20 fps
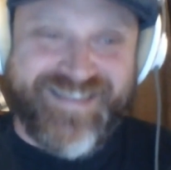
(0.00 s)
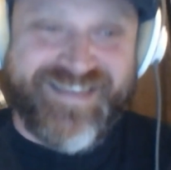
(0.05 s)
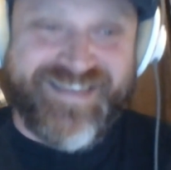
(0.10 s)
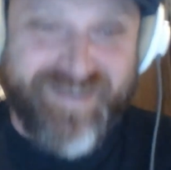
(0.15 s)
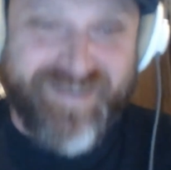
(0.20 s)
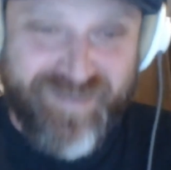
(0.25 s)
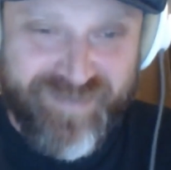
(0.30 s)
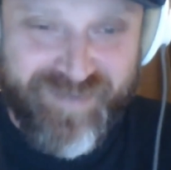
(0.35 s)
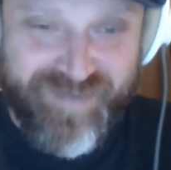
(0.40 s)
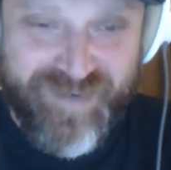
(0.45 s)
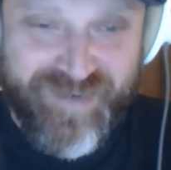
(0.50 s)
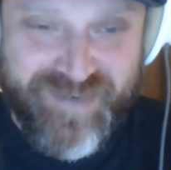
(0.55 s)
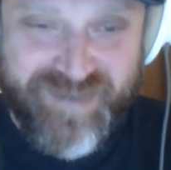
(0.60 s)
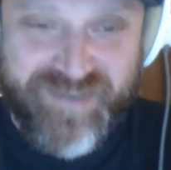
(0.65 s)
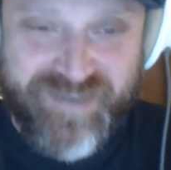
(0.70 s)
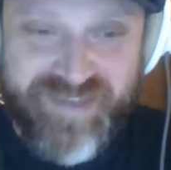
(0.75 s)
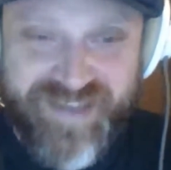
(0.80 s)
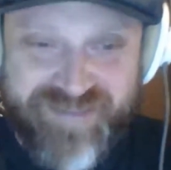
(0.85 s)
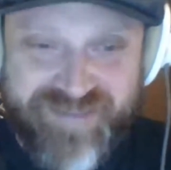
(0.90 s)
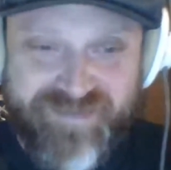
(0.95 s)
the universal
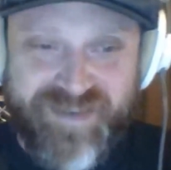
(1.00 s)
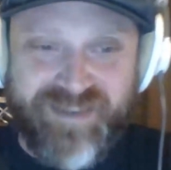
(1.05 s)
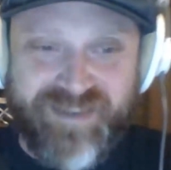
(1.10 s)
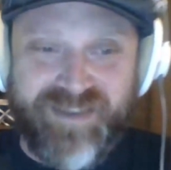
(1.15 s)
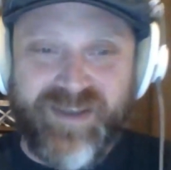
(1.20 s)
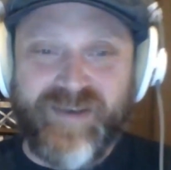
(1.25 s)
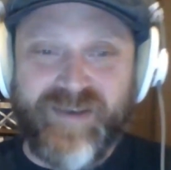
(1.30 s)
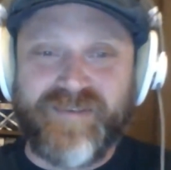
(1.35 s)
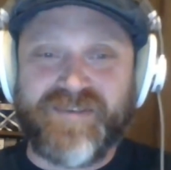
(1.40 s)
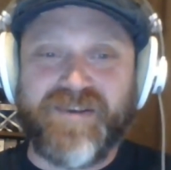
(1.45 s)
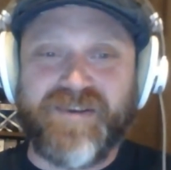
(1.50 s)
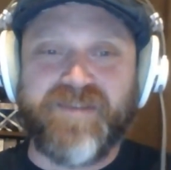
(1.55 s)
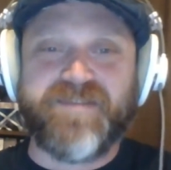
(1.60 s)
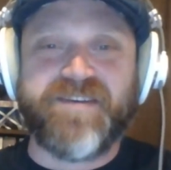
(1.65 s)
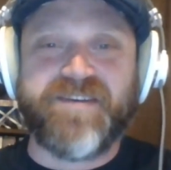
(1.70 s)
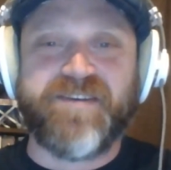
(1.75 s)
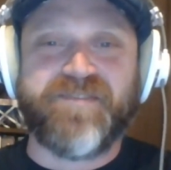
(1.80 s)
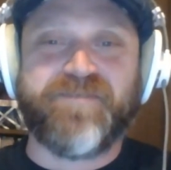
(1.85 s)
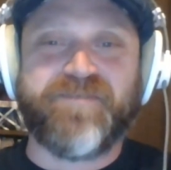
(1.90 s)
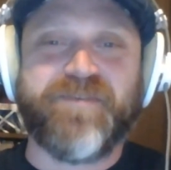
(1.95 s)
leave me alone, go
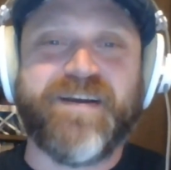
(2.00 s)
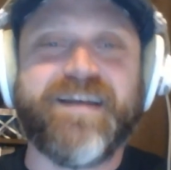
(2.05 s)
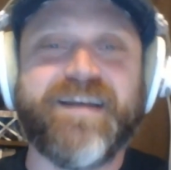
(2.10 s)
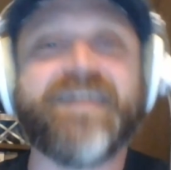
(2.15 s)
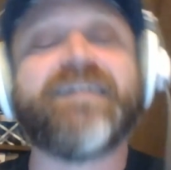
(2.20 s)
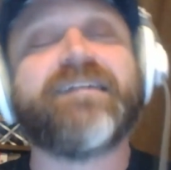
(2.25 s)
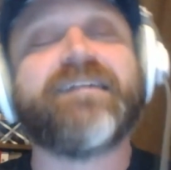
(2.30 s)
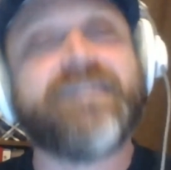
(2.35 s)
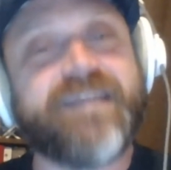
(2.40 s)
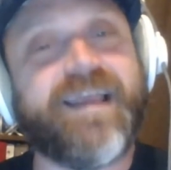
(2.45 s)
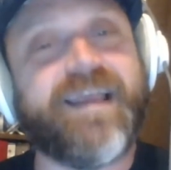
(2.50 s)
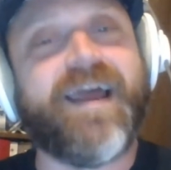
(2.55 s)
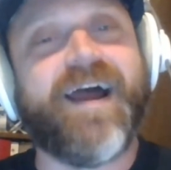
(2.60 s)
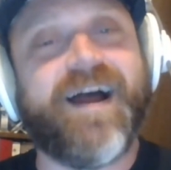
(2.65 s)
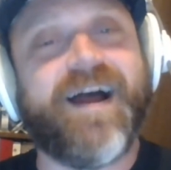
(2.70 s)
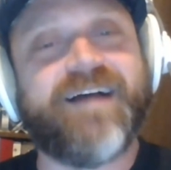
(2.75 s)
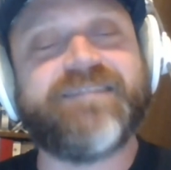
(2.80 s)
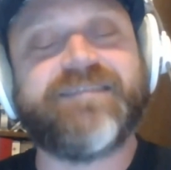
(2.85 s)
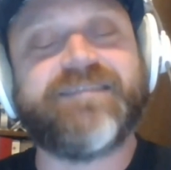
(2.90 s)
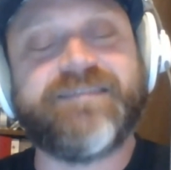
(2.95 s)
the other way.
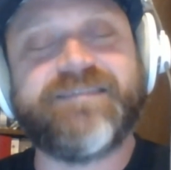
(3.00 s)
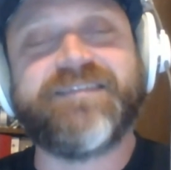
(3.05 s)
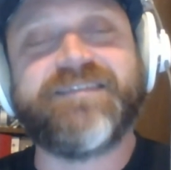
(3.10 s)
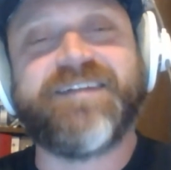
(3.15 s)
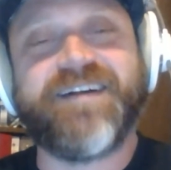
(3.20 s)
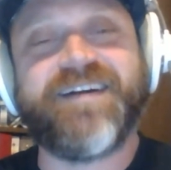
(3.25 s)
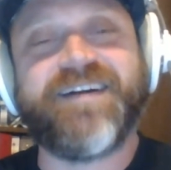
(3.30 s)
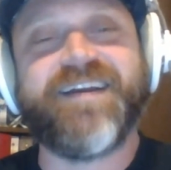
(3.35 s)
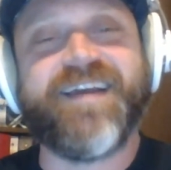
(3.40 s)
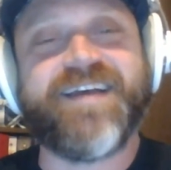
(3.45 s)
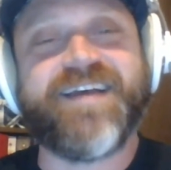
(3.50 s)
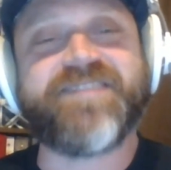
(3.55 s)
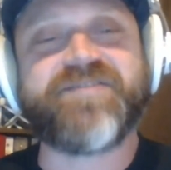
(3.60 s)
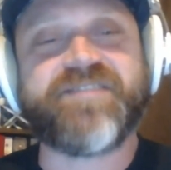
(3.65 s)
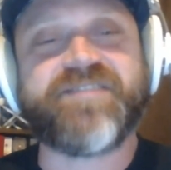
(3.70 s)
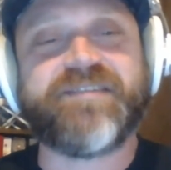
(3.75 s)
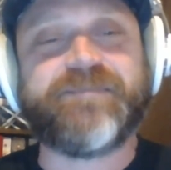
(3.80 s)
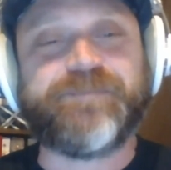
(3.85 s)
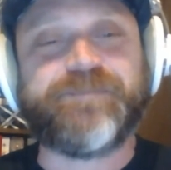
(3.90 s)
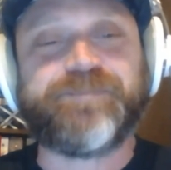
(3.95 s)
Yeah.
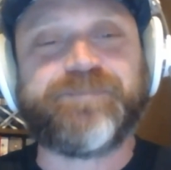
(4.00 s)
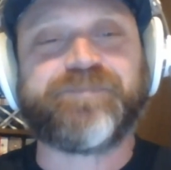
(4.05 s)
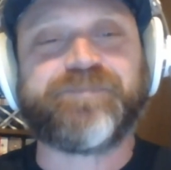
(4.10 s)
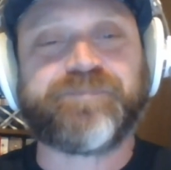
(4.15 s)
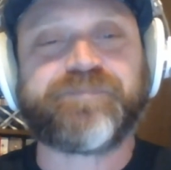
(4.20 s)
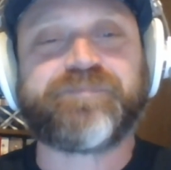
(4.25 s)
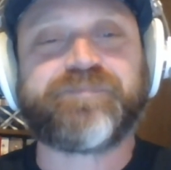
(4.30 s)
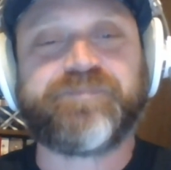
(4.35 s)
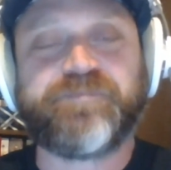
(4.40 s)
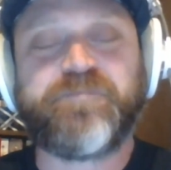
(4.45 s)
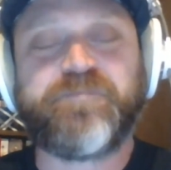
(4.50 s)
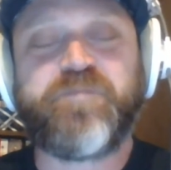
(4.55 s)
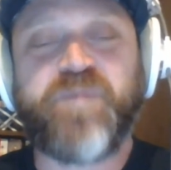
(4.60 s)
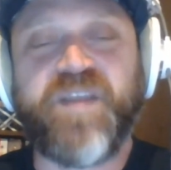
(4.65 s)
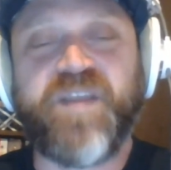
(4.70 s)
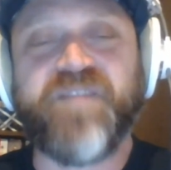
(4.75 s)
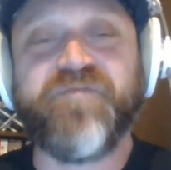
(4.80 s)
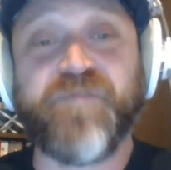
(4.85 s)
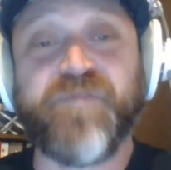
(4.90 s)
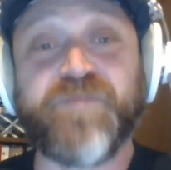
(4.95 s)
Yes.
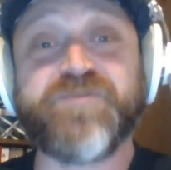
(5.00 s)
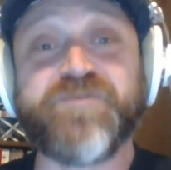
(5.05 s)
For